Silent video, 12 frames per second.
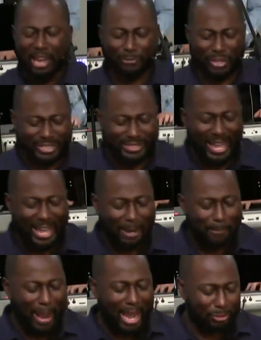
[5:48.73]
If it's
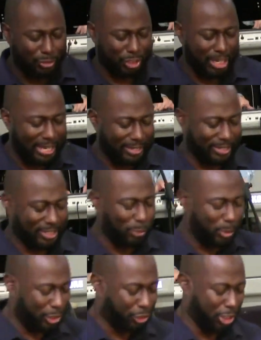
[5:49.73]
not about Jesus,
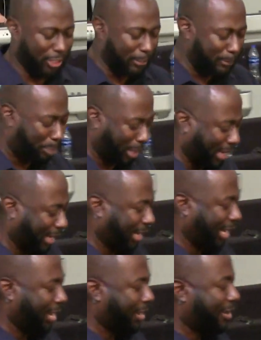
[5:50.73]
then we shouldn't be
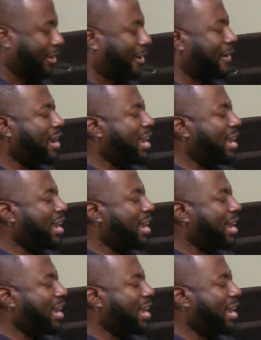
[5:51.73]
here.